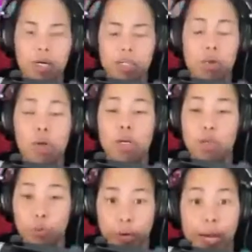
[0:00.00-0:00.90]
uh, your,
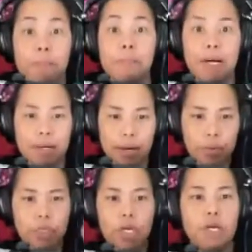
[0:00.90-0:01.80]
your cam
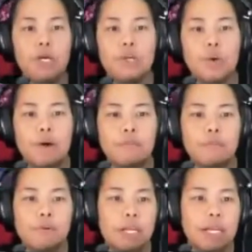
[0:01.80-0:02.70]
background, you have
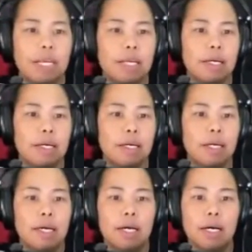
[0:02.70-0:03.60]
to click
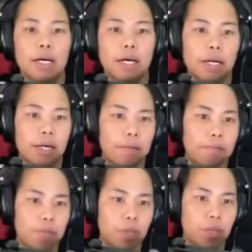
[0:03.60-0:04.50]

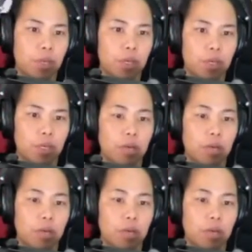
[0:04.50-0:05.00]
um, uh, the